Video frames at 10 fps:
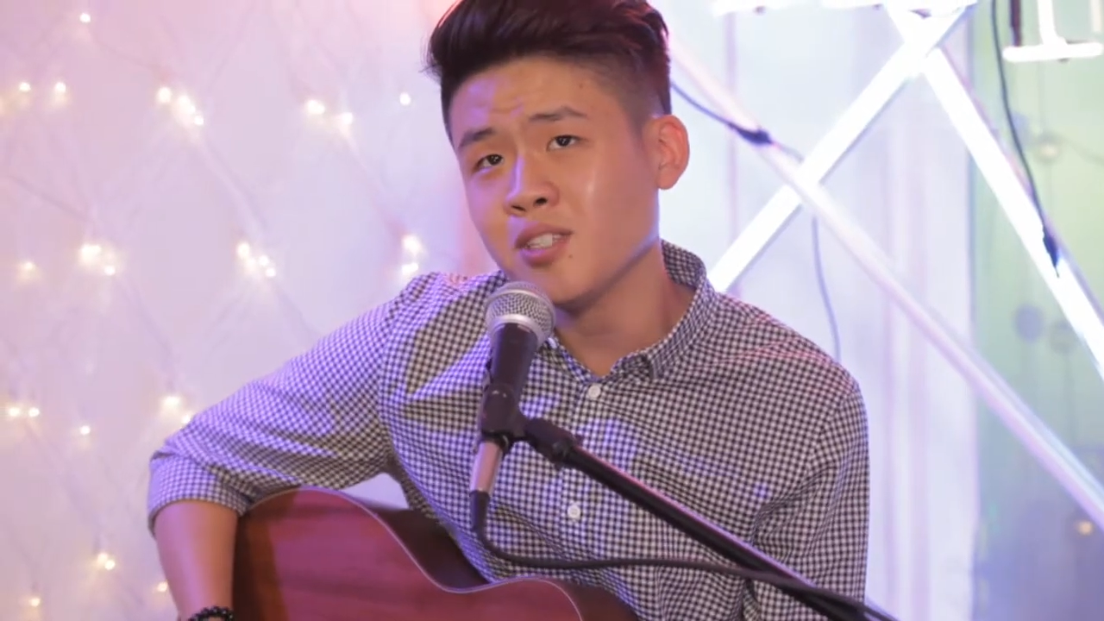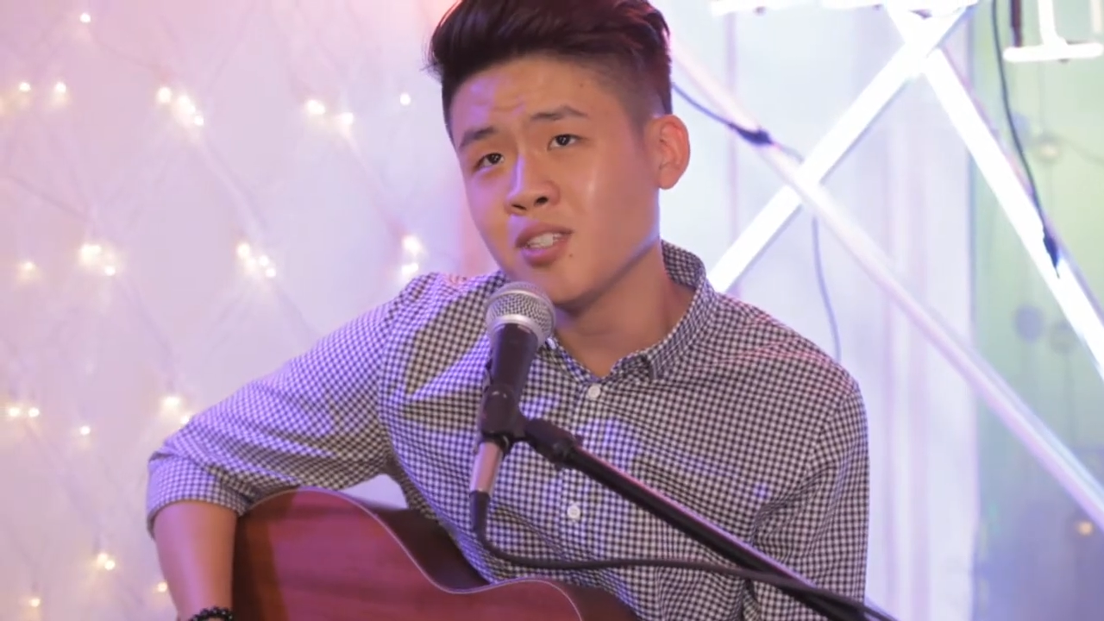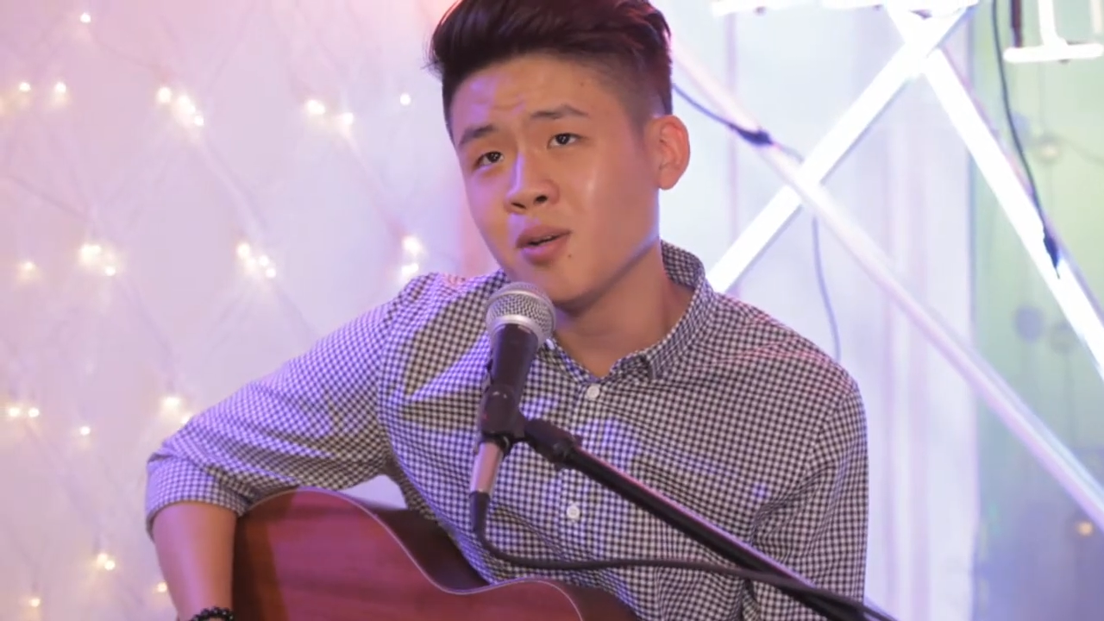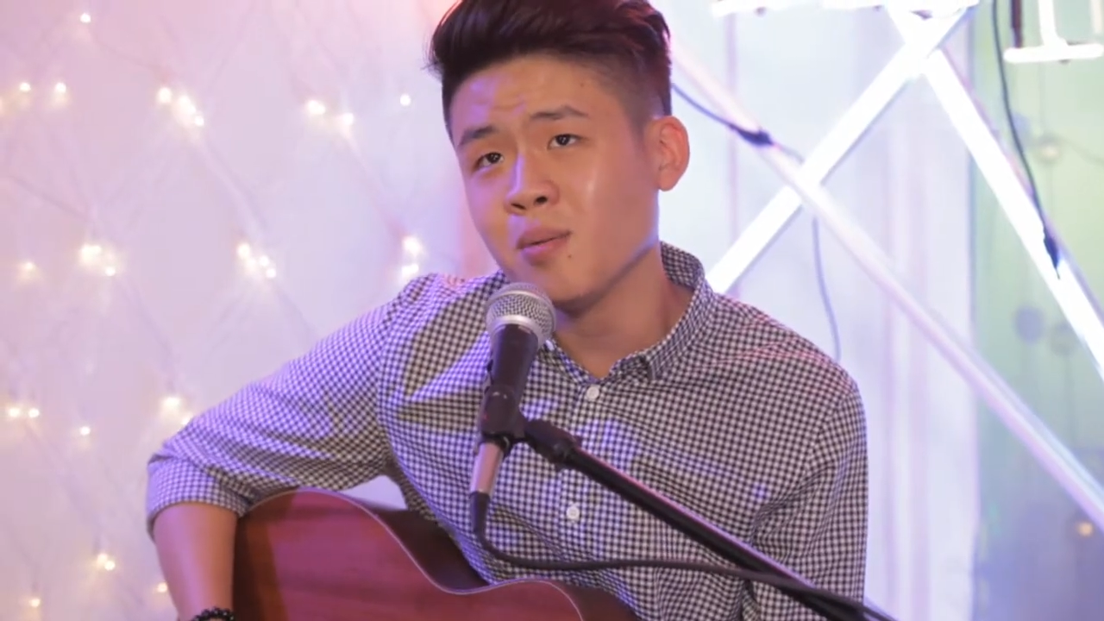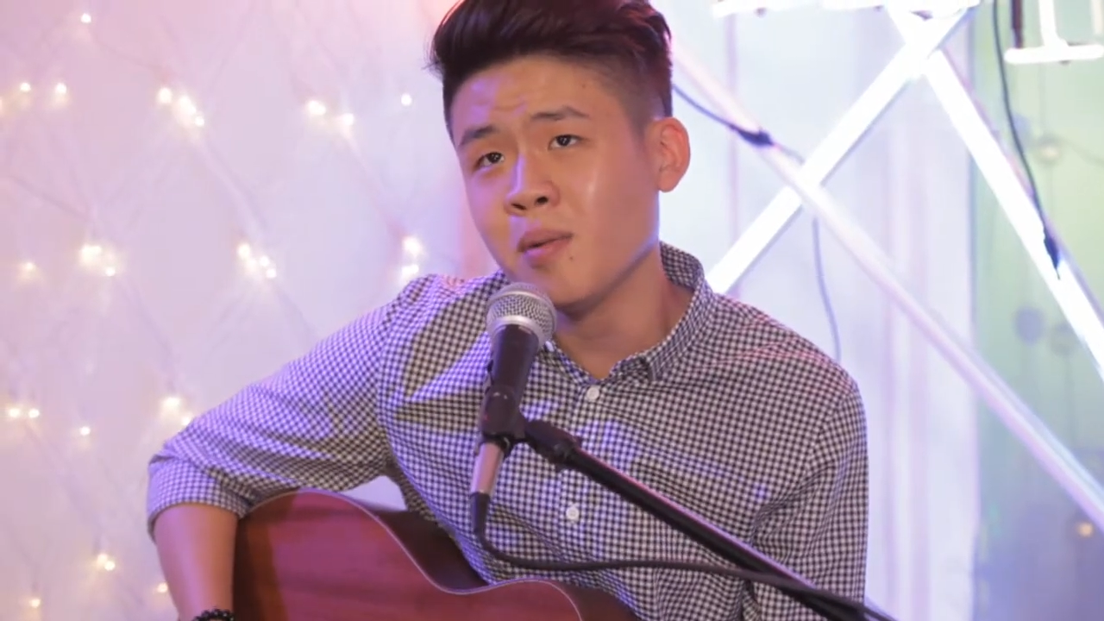or
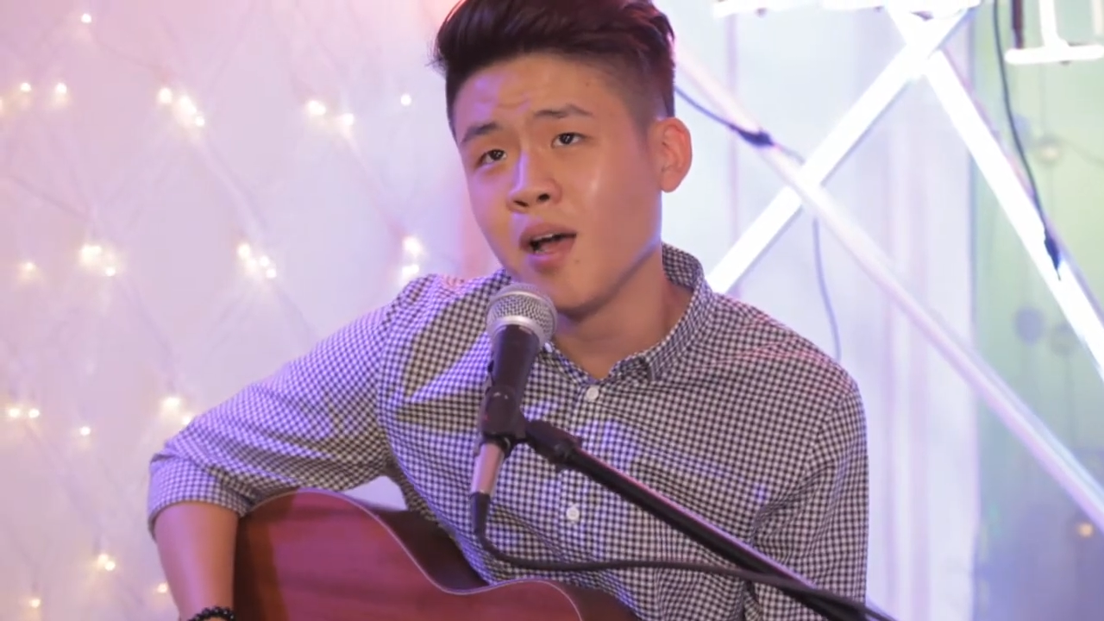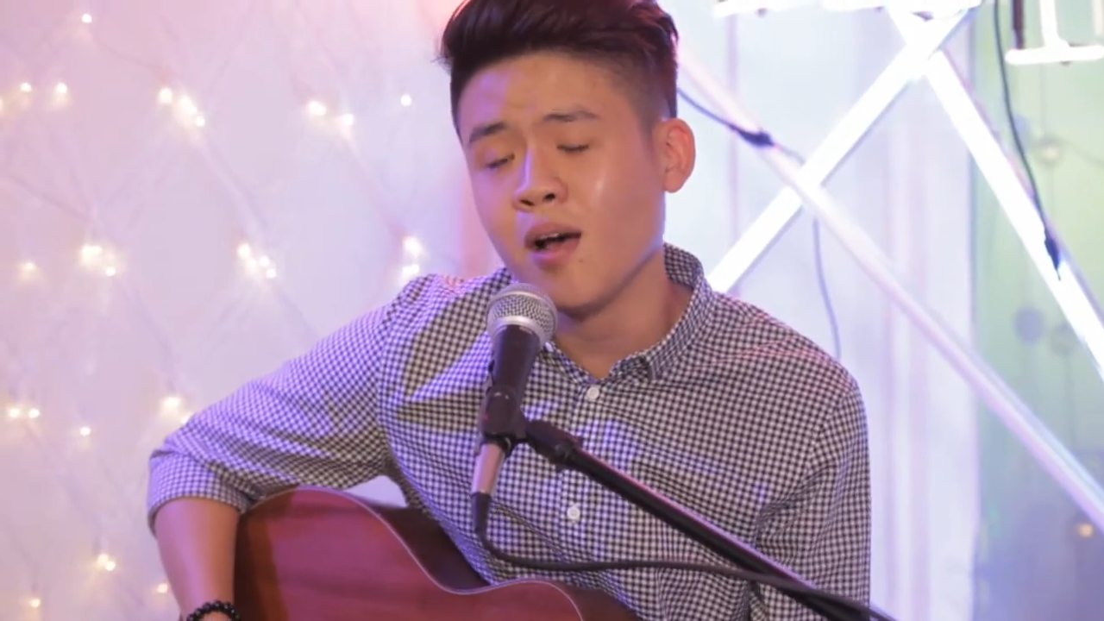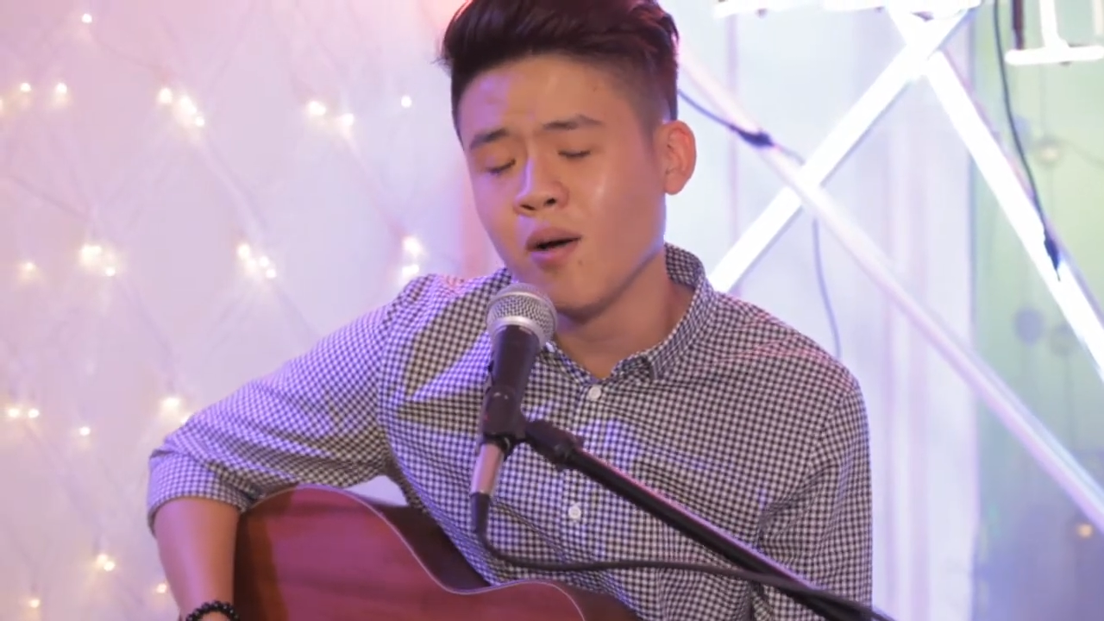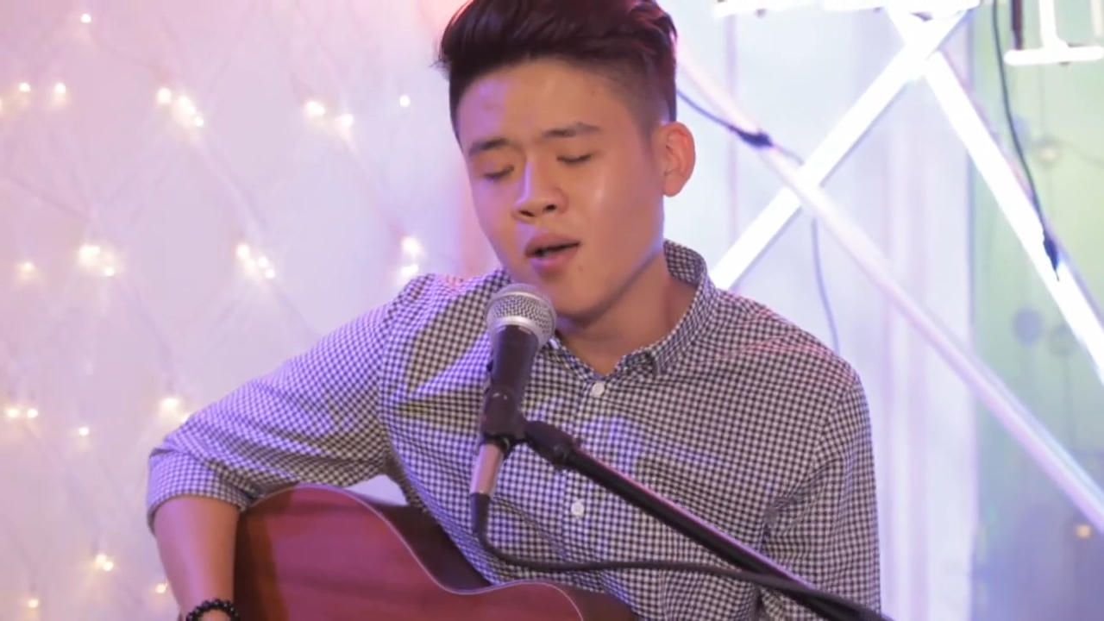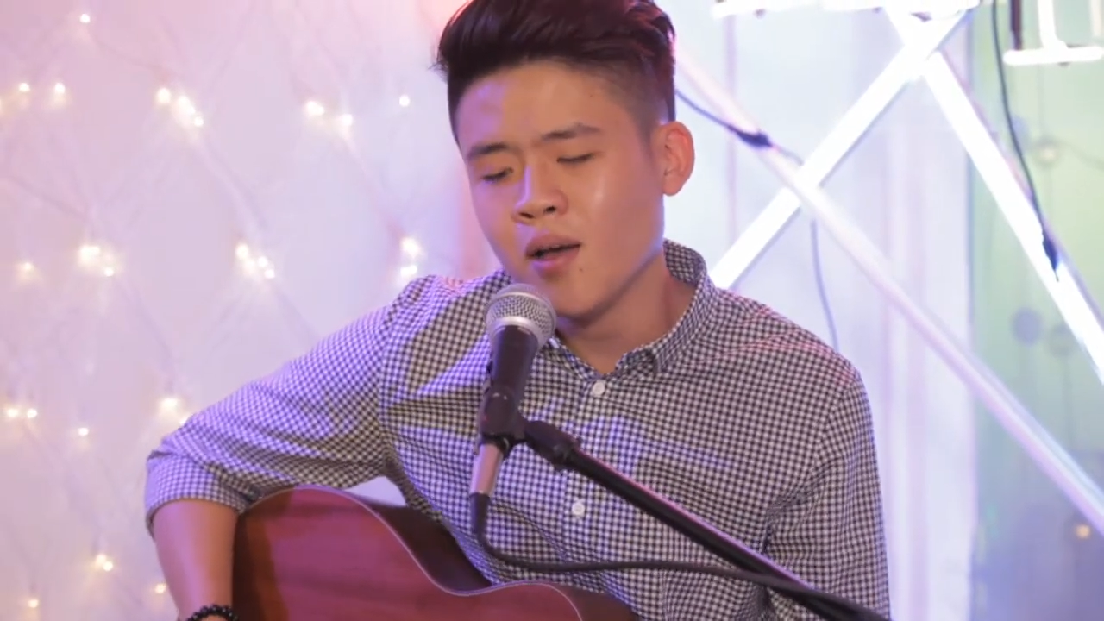
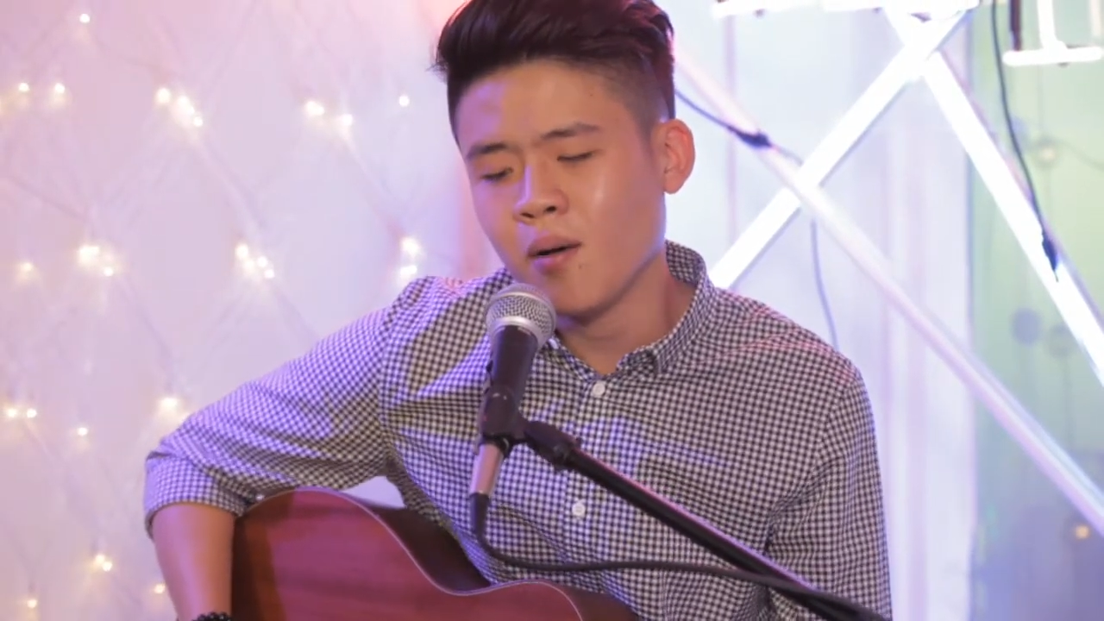somehow